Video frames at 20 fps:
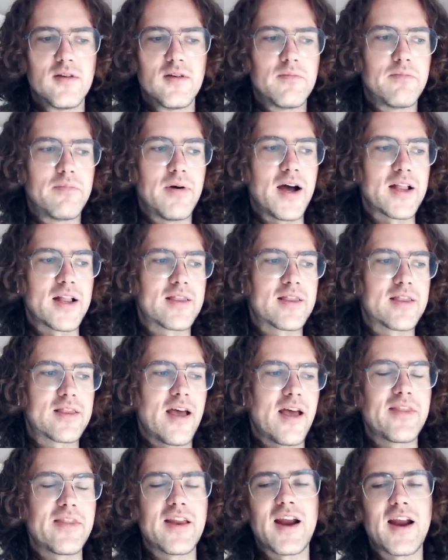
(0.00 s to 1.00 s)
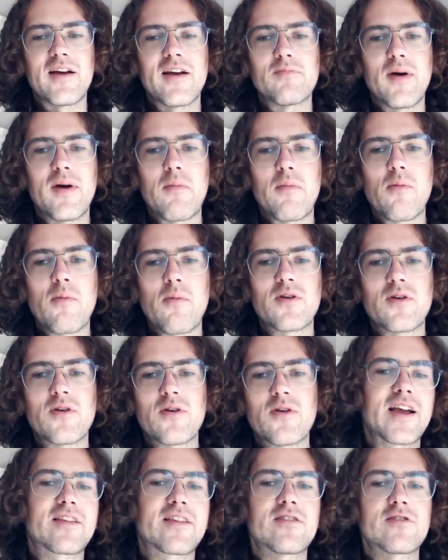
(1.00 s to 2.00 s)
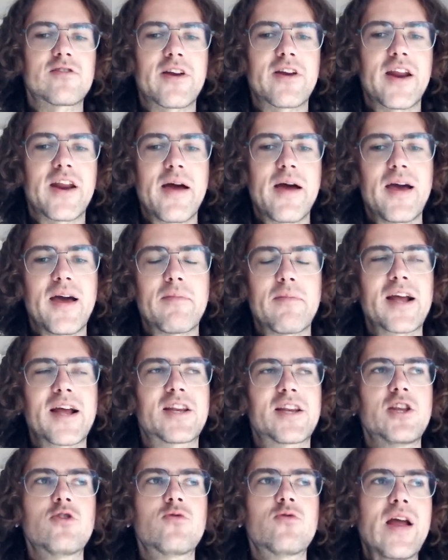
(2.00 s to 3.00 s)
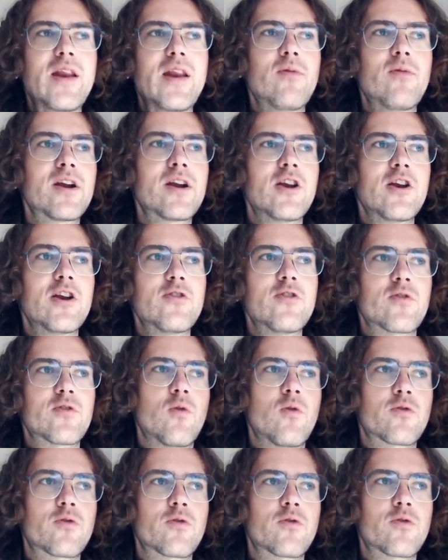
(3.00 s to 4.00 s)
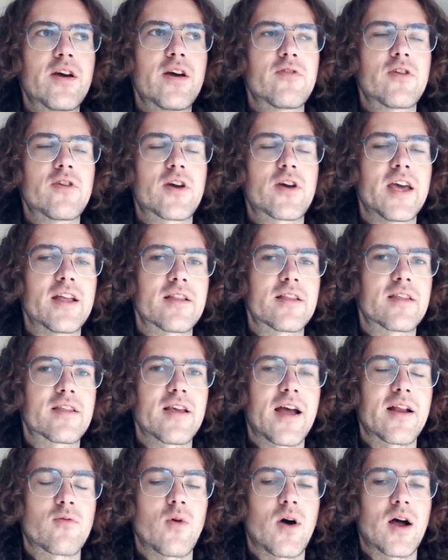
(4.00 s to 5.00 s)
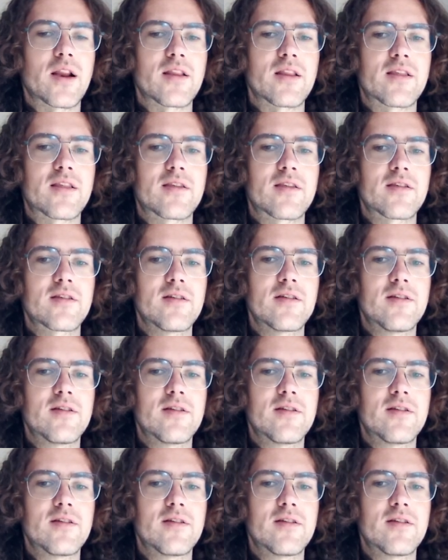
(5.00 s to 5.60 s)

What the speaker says: But and then my mom was like still not happy. I'm like, do you really want to lose all three of your kids at once?